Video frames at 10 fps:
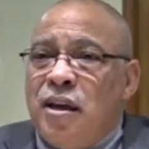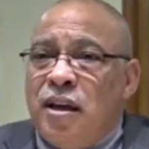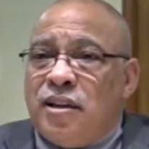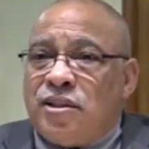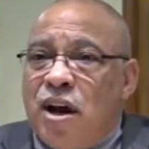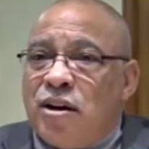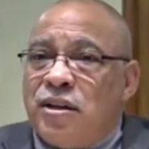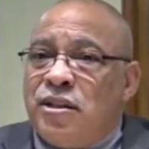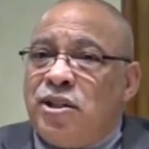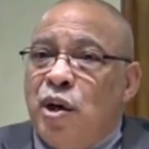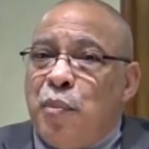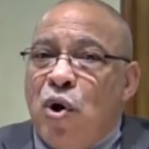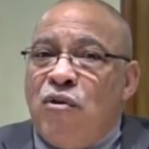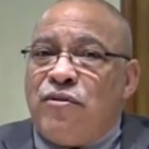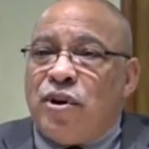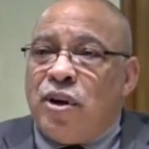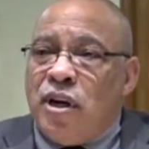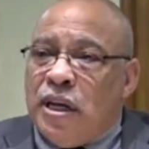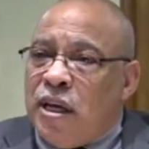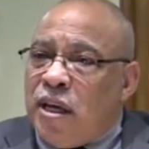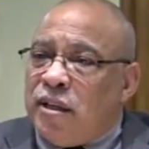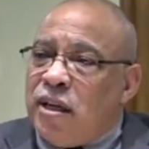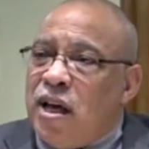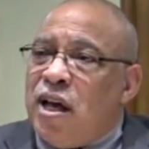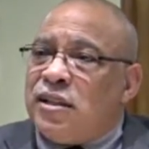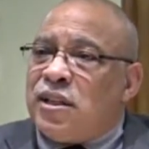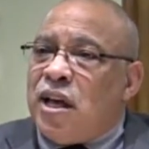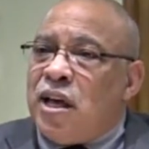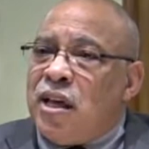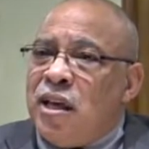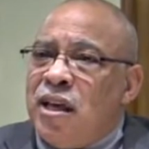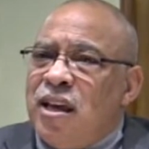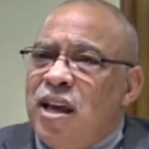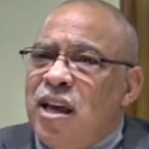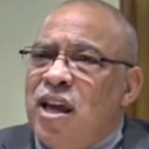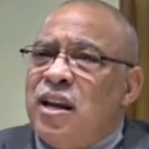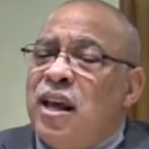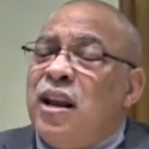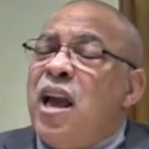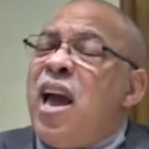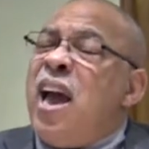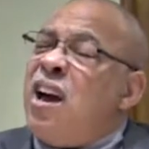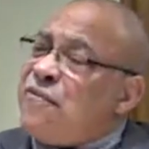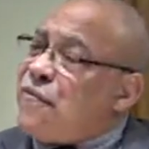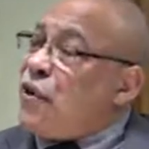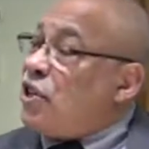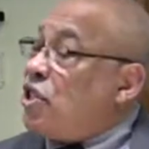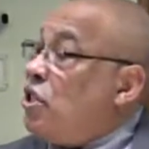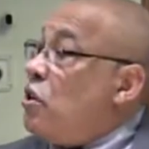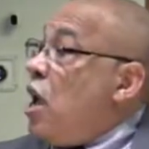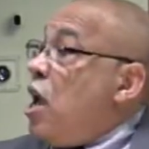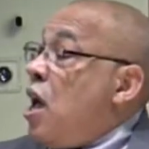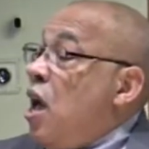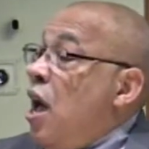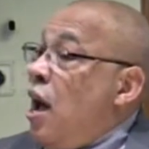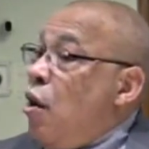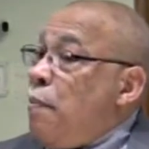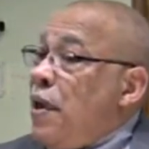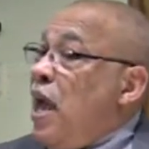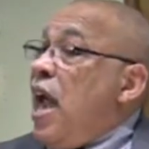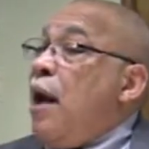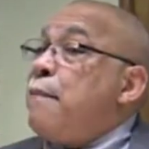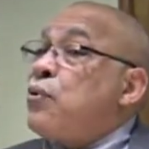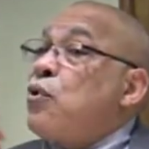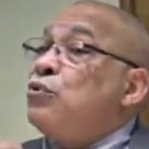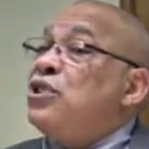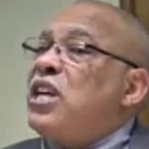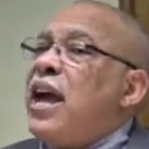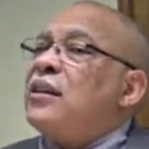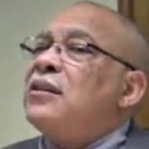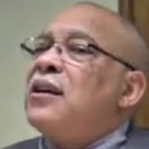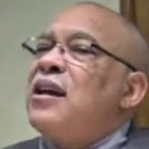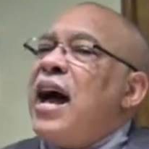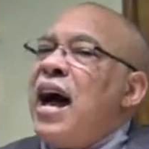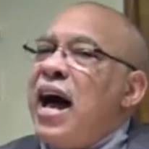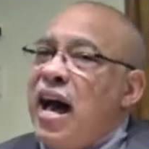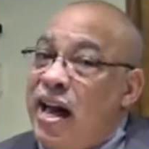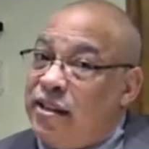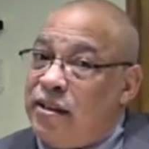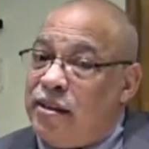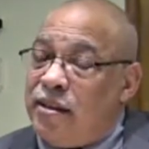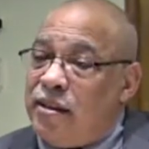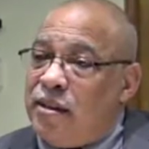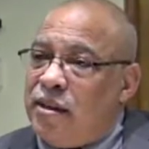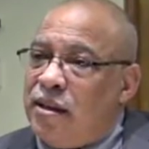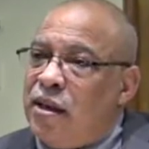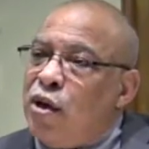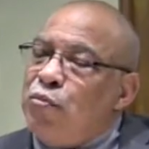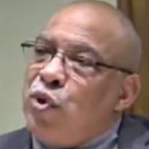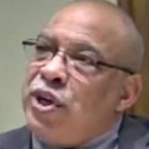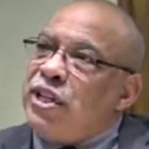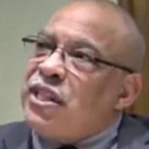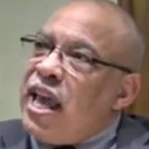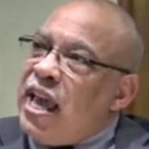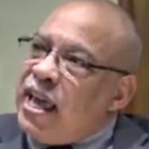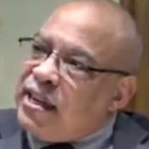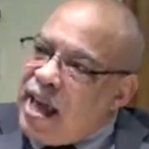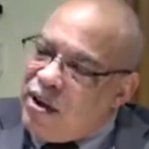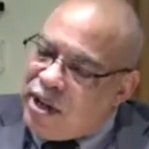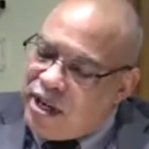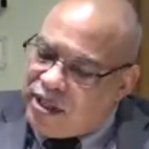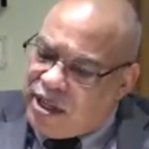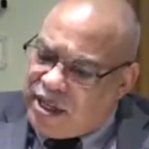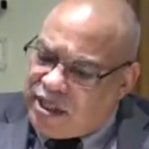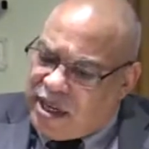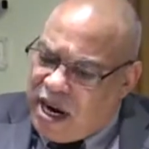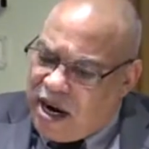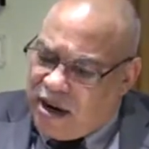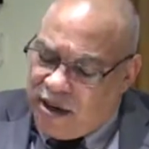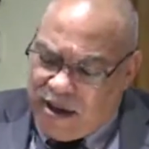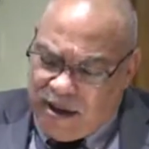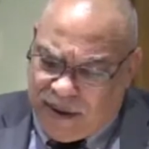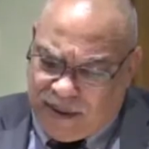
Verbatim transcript: It started to tip over. And Uzzah, in an effort to help and protect God, put his hand out and touched the ark.